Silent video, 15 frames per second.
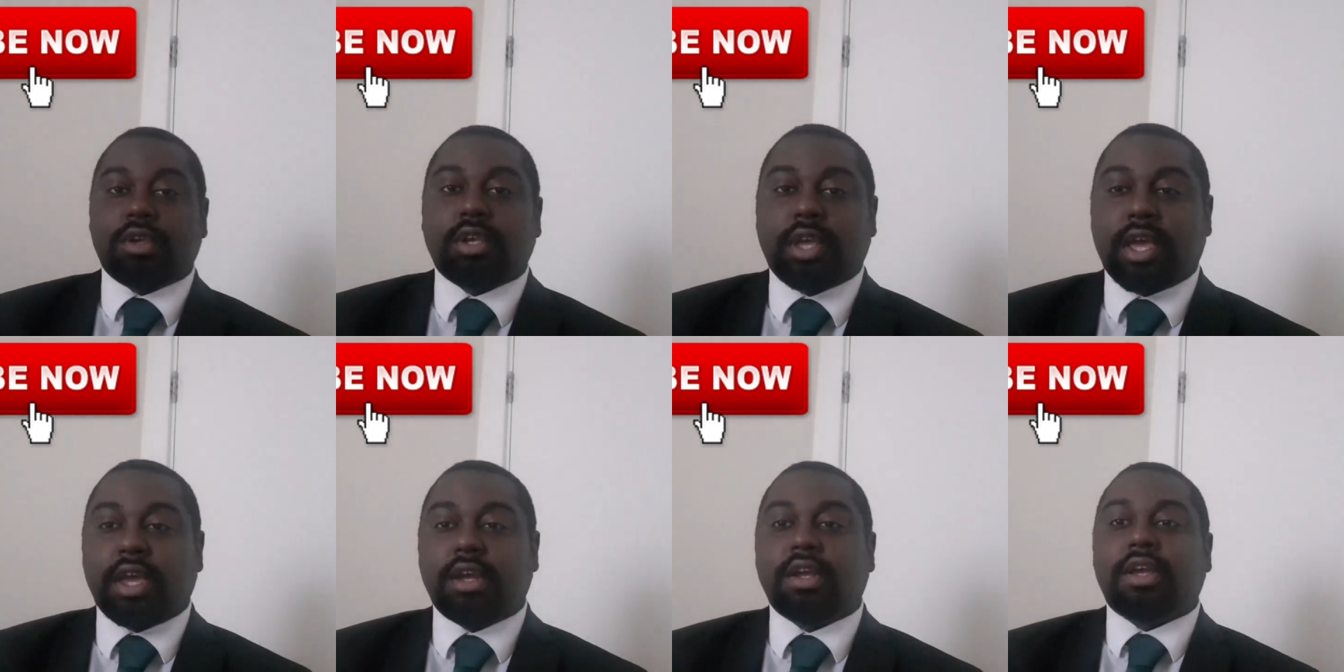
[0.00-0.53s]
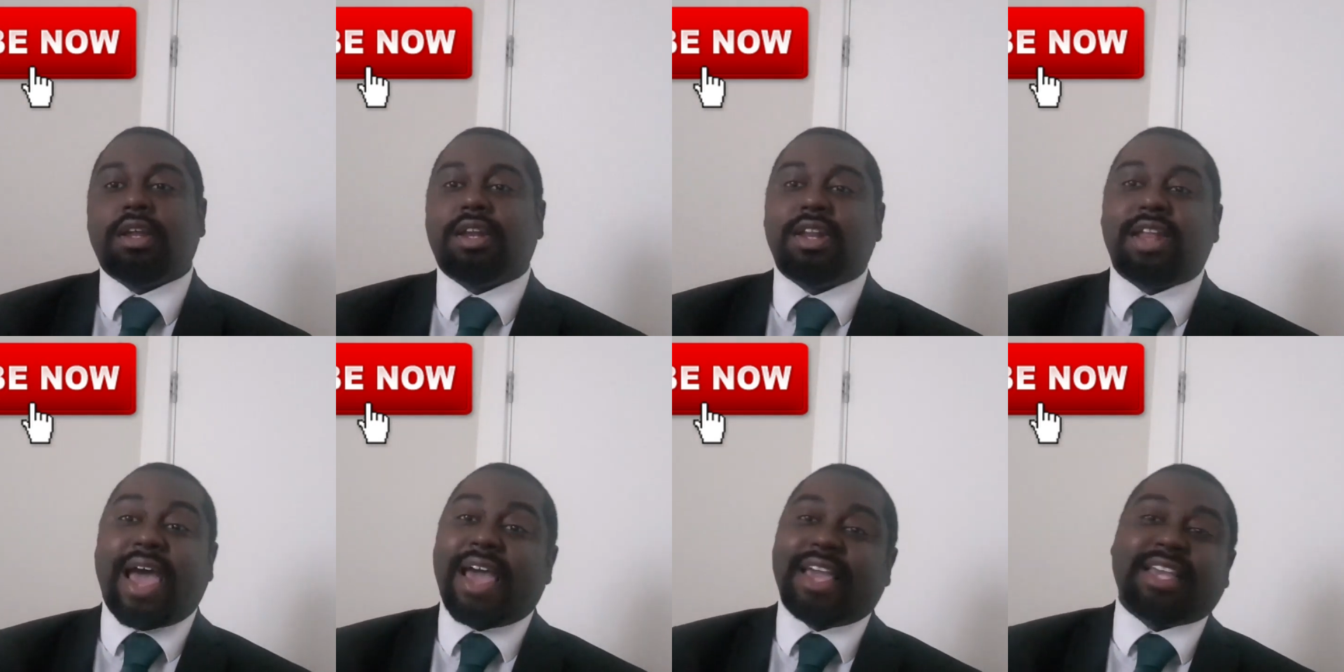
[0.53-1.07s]
Yeah,
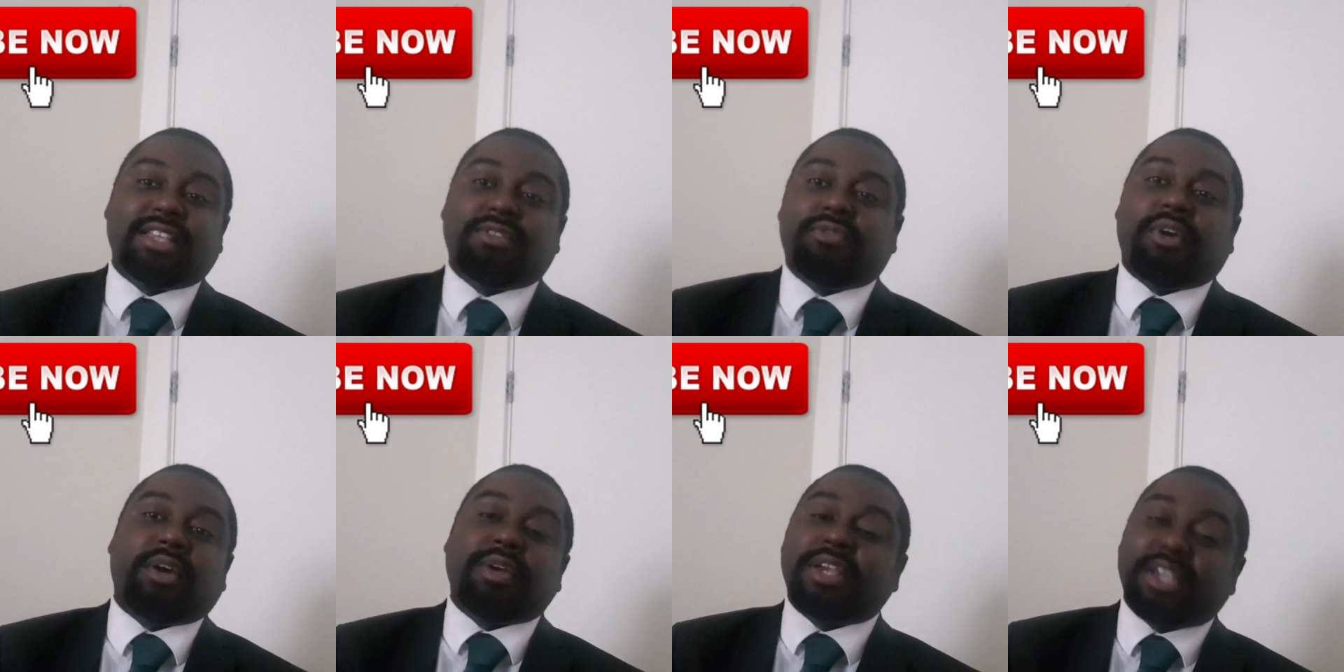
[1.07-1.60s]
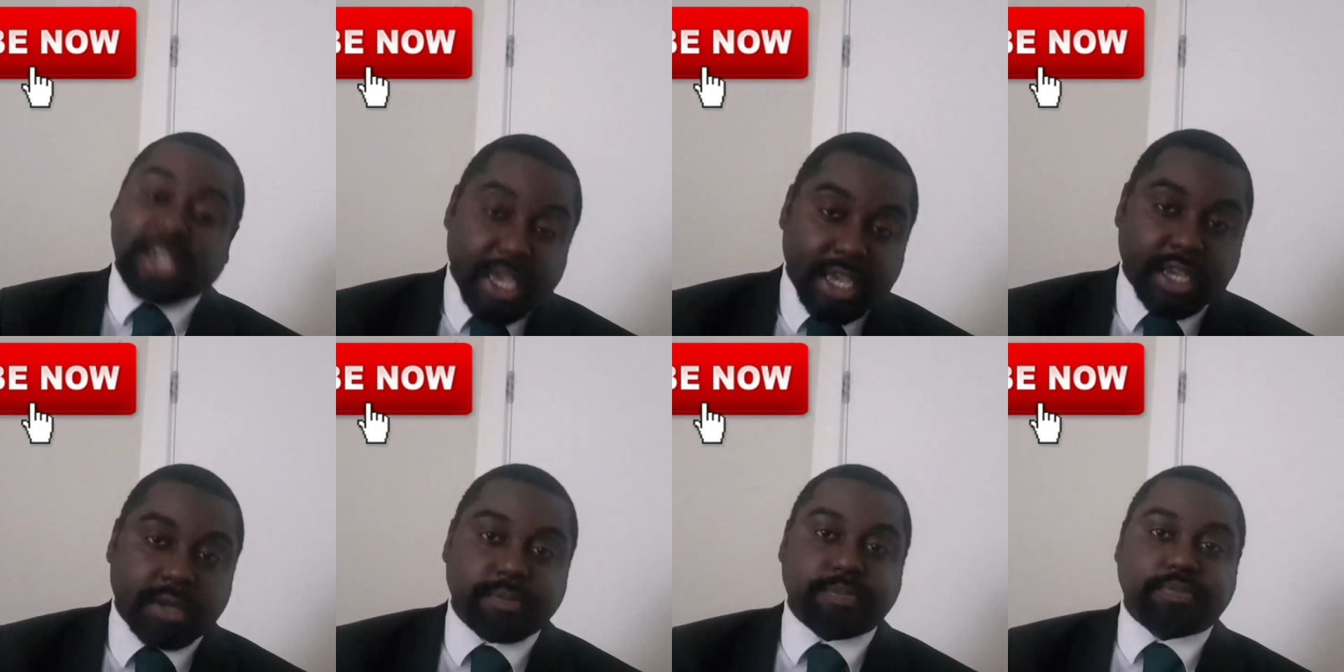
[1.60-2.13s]
that is very
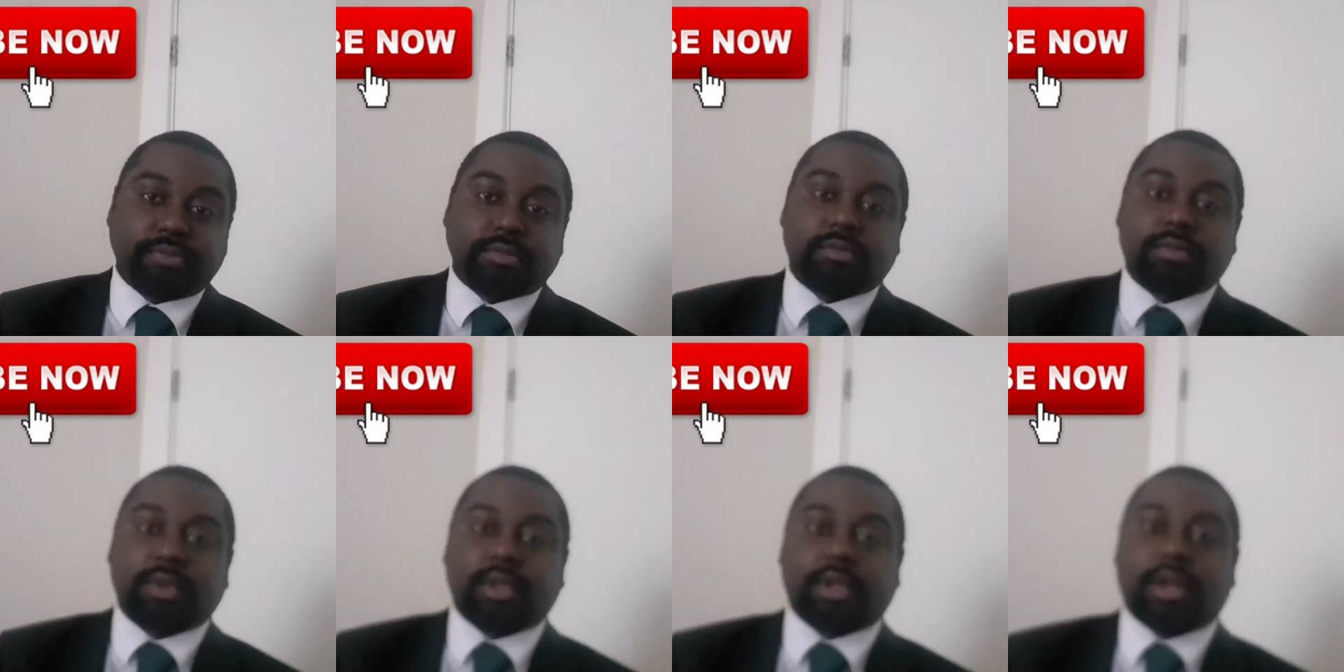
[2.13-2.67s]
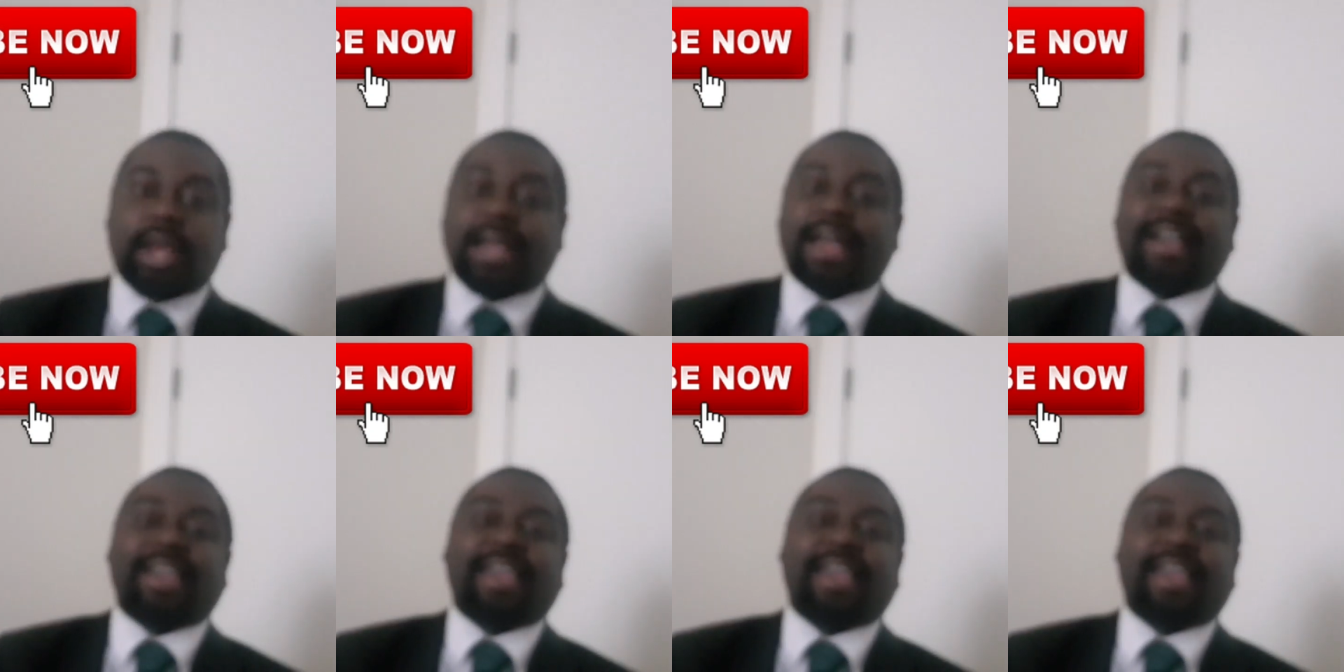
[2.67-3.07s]
key. Like, I